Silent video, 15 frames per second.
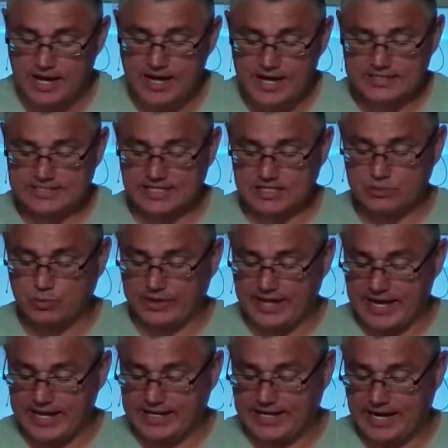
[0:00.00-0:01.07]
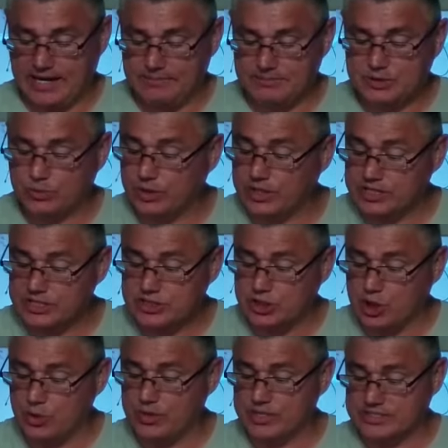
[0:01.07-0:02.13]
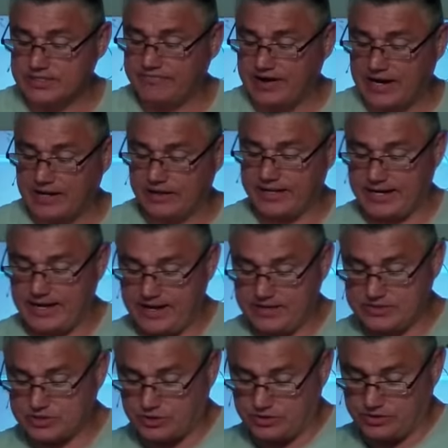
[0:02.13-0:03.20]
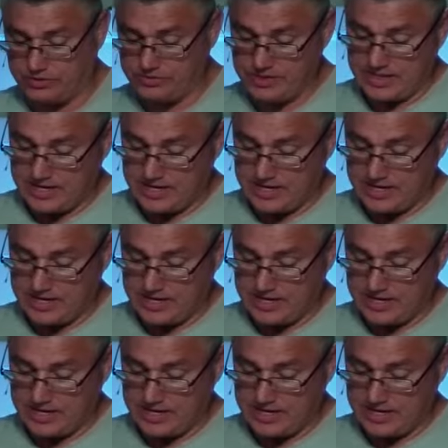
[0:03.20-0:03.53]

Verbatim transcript: it says, When they came to what is known as the Valley of Eshcol,